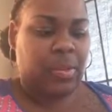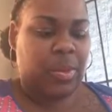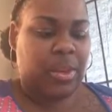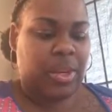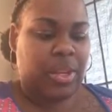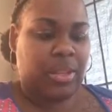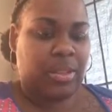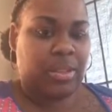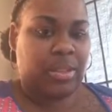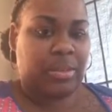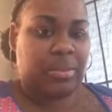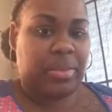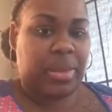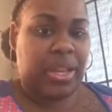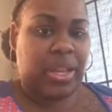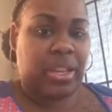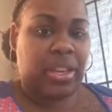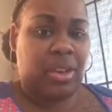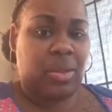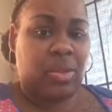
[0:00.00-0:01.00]
what else?
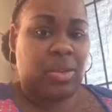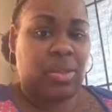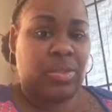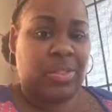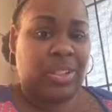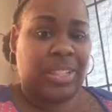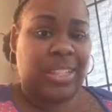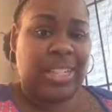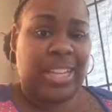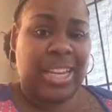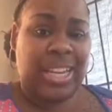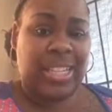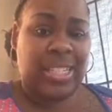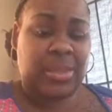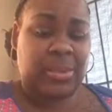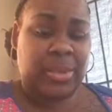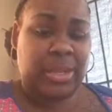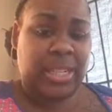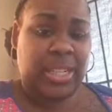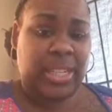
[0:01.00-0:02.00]
My goals for
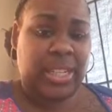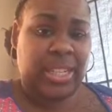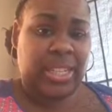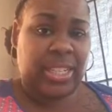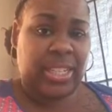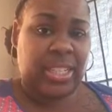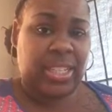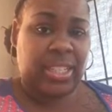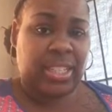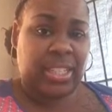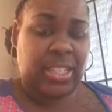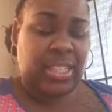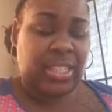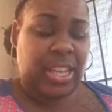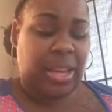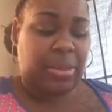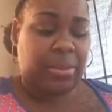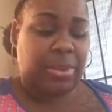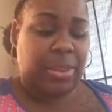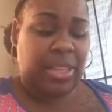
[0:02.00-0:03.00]
next week is to
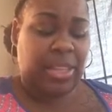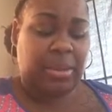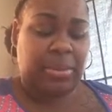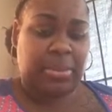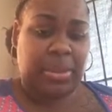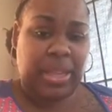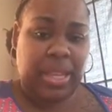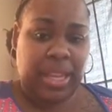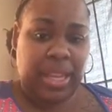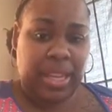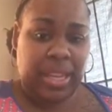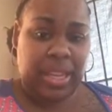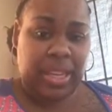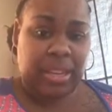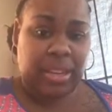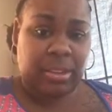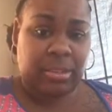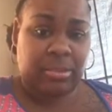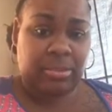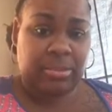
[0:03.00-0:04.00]
stay within
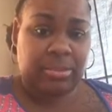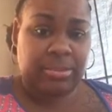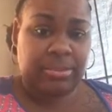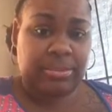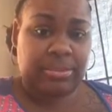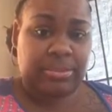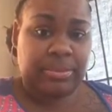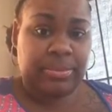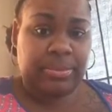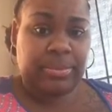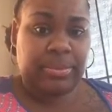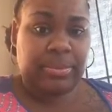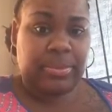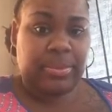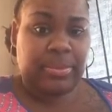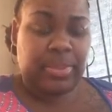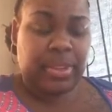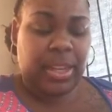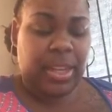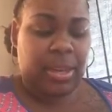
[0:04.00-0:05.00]
plan,
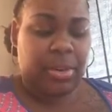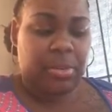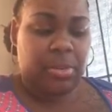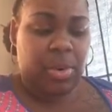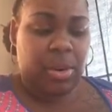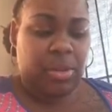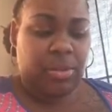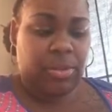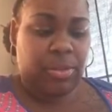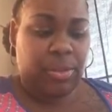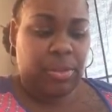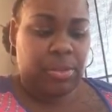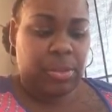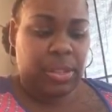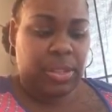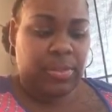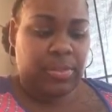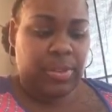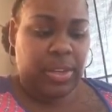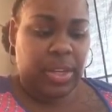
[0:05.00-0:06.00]
eat more
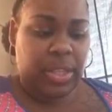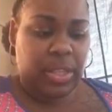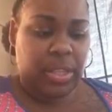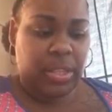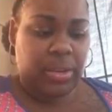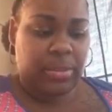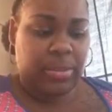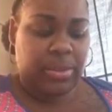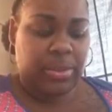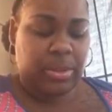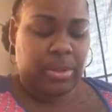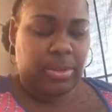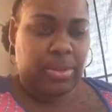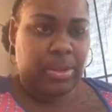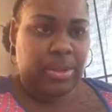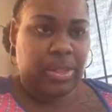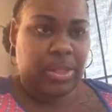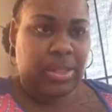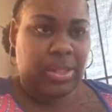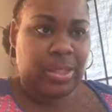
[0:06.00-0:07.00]
fruits and
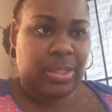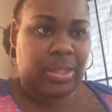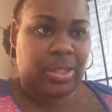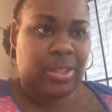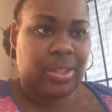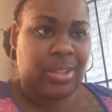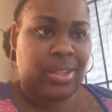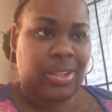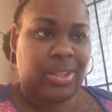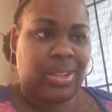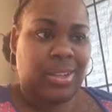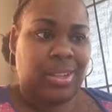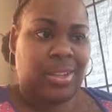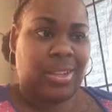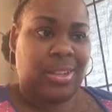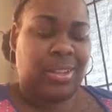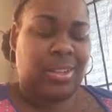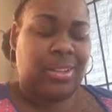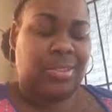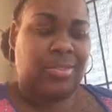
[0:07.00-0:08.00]
vegetables,
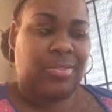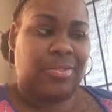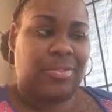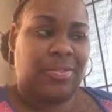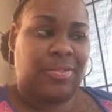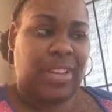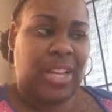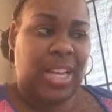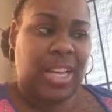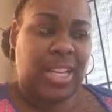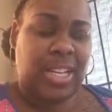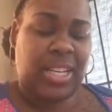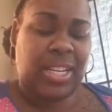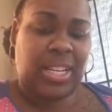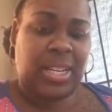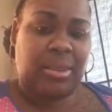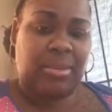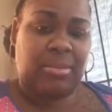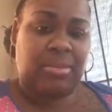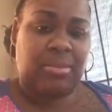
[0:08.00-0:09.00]

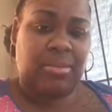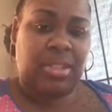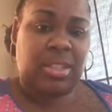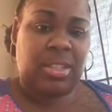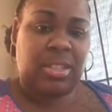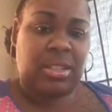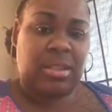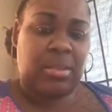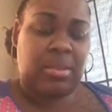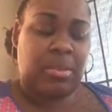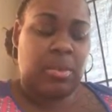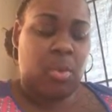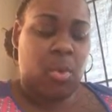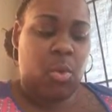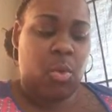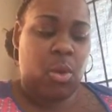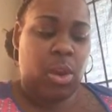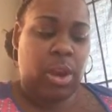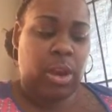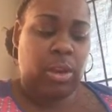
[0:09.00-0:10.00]
find some
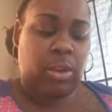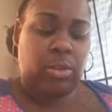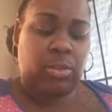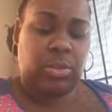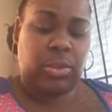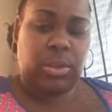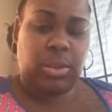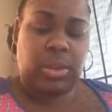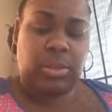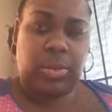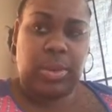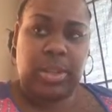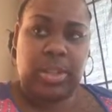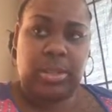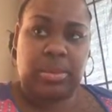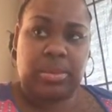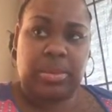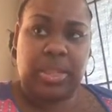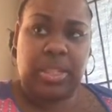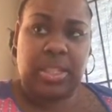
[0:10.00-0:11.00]
more healthier
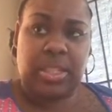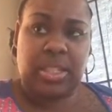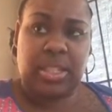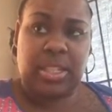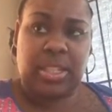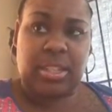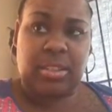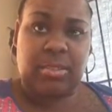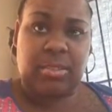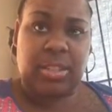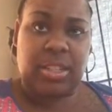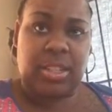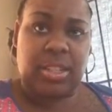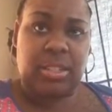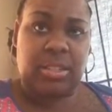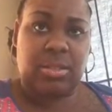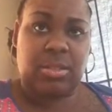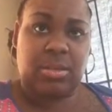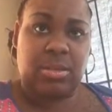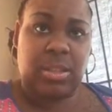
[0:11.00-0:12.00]
recipes that don't
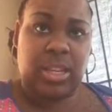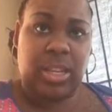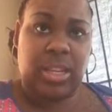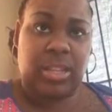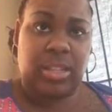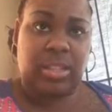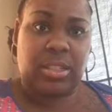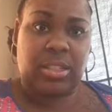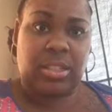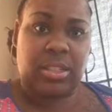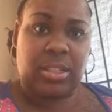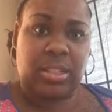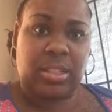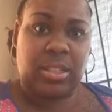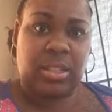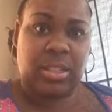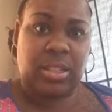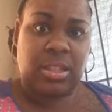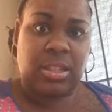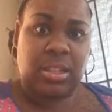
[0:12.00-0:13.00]
include like
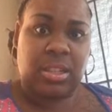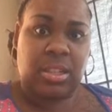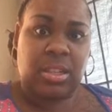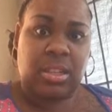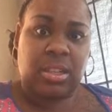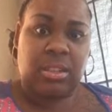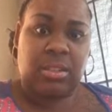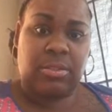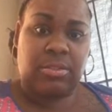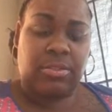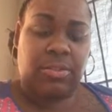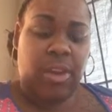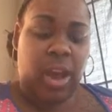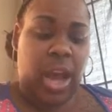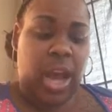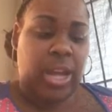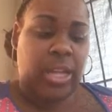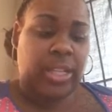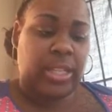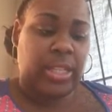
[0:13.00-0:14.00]

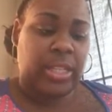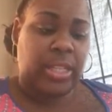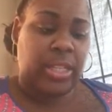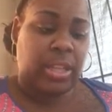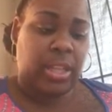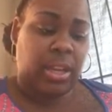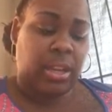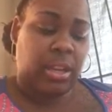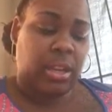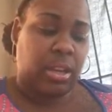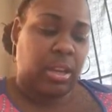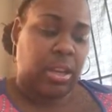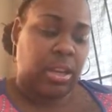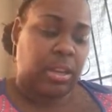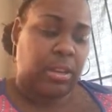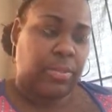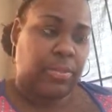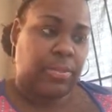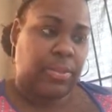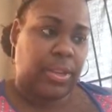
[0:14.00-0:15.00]
fried
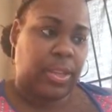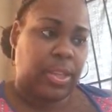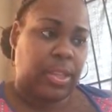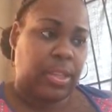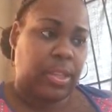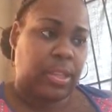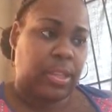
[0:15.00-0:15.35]
stuff and